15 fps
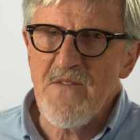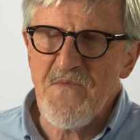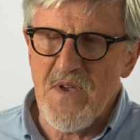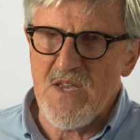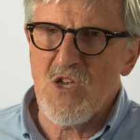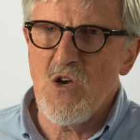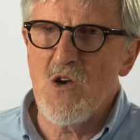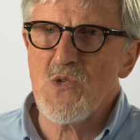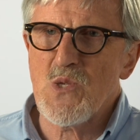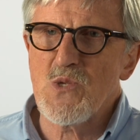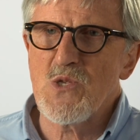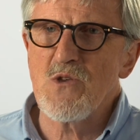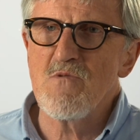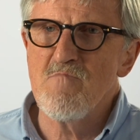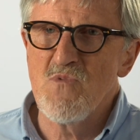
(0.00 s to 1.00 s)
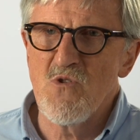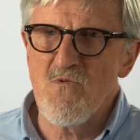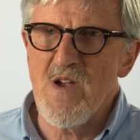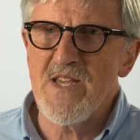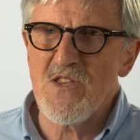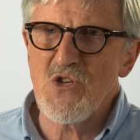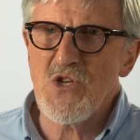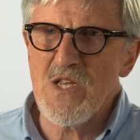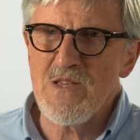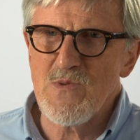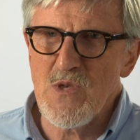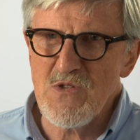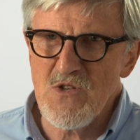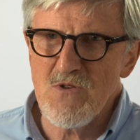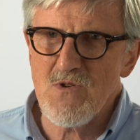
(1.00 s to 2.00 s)
if it costs you more
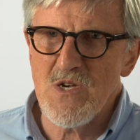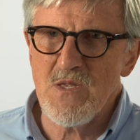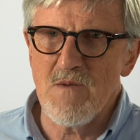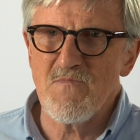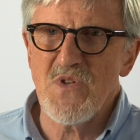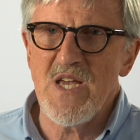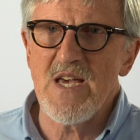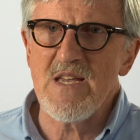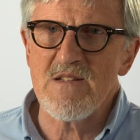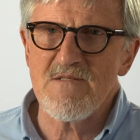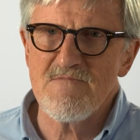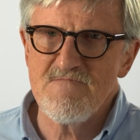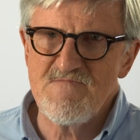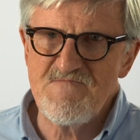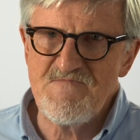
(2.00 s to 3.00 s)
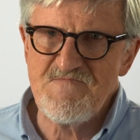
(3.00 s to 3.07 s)
energy than you can attain.